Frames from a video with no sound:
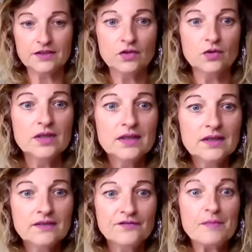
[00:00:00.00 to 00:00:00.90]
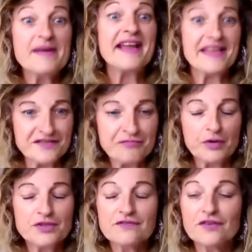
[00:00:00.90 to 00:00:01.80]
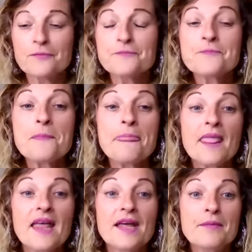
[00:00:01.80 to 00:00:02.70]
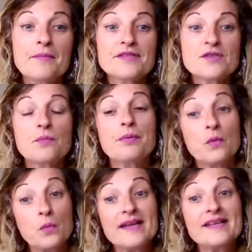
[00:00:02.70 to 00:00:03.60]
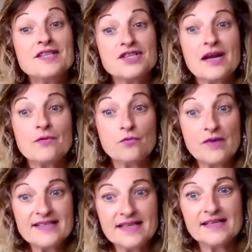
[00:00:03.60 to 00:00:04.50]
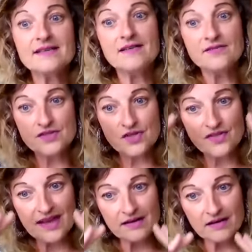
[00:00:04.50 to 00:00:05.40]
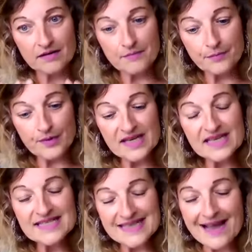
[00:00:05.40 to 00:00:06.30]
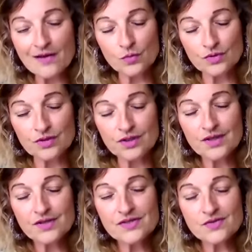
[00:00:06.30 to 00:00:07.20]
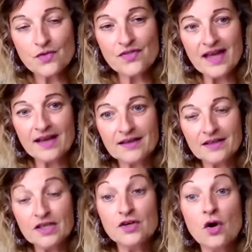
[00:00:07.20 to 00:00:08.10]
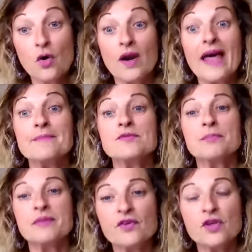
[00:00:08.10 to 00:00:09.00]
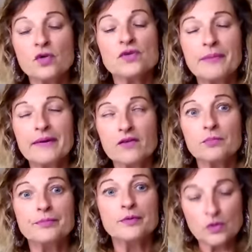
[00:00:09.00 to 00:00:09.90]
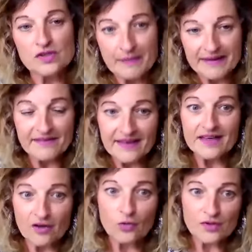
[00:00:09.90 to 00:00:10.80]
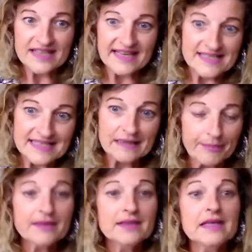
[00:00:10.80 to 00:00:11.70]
know, from a negative point of view. Right. Um, so, but it winds you down ready to then bring you down so that you're not all hyped up before you go into bed, go, going to bed and then you're not going to get asleep sleep